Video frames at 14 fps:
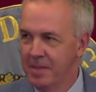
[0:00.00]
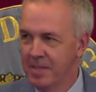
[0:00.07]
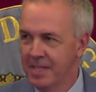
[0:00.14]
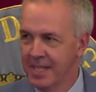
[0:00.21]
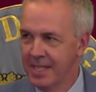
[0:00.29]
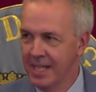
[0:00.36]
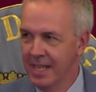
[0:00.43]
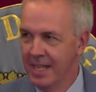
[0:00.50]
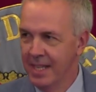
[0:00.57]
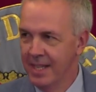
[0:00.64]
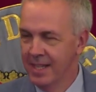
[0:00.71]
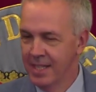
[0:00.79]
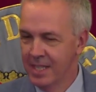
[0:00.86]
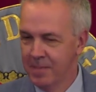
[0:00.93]

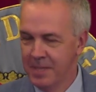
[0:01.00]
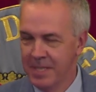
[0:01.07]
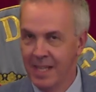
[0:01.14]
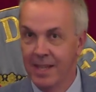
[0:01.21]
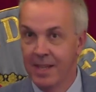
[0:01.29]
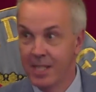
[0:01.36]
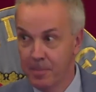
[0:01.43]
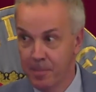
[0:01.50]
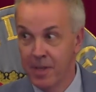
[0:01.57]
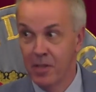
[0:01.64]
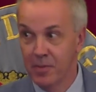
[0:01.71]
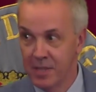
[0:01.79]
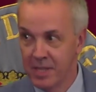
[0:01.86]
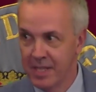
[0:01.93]
Sicily, especially this
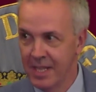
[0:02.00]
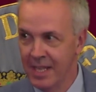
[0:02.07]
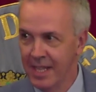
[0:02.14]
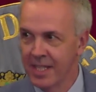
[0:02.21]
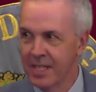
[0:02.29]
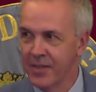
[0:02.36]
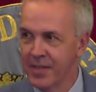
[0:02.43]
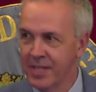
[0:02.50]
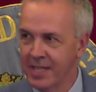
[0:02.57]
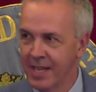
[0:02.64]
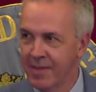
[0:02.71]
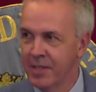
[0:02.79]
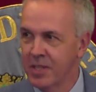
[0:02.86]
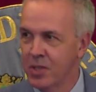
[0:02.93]
part of Sicily and
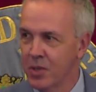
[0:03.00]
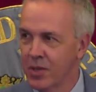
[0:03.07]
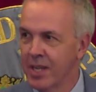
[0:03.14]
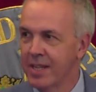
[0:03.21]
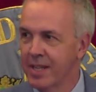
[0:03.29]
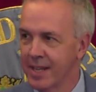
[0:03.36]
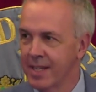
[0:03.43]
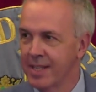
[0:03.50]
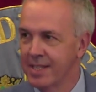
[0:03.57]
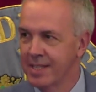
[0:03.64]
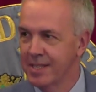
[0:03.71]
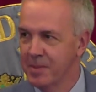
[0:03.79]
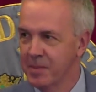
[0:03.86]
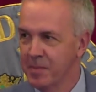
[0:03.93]
Greece, have historical
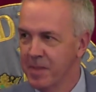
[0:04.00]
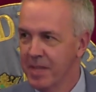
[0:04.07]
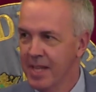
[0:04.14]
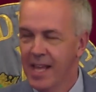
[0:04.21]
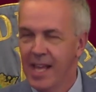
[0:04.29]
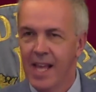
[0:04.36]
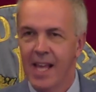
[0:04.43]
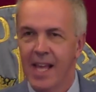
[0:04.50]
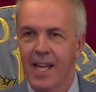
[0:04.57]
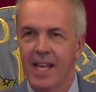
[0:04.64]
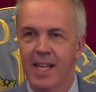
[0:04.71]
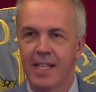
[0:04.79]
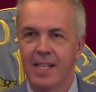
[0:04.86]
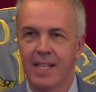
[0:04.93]
ties.
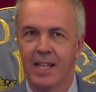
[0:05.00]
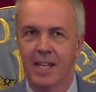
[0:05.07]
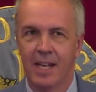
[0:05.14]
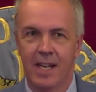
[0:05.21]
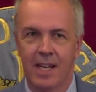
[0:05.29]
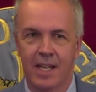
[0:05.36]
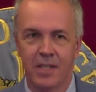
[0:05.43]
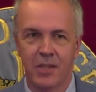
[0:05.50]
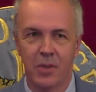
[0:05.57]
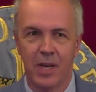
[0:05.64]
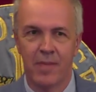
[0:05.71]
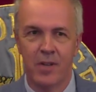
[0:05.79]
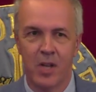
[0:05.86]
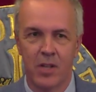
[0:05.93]
And as
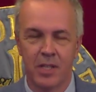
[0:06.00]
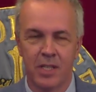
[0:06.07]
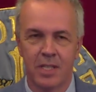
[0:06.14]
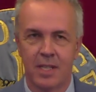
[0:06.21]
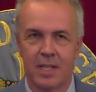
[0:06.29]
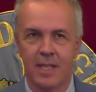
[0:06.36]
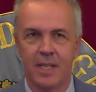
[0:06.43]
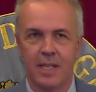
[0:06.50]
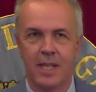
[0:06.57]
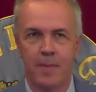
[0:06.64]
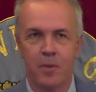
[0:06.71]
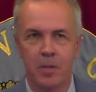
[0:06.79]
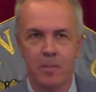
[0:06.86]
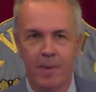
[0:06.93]
you have noticed, the
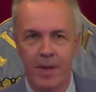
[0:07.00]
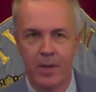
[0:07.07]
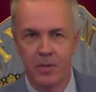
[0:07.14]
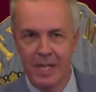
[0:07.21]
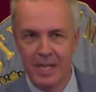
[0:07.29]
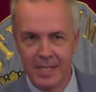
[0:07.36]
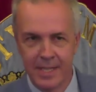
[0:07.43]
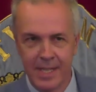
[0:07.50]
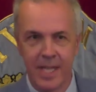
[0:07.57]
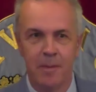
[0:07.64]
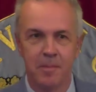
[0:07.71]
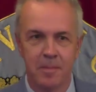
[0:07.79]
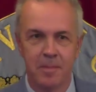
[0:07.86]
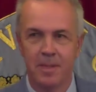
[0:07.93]
deputy mayor's last
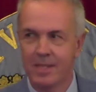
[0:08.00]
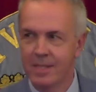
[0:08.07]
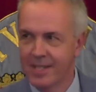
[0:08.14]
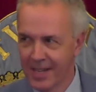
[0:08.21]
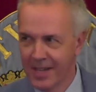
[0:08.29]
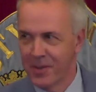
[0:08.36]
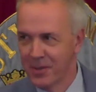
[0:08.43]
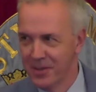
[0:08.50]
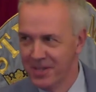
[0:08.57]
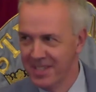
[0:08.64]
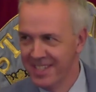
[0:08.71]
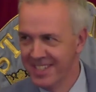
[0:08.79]
name is Greco.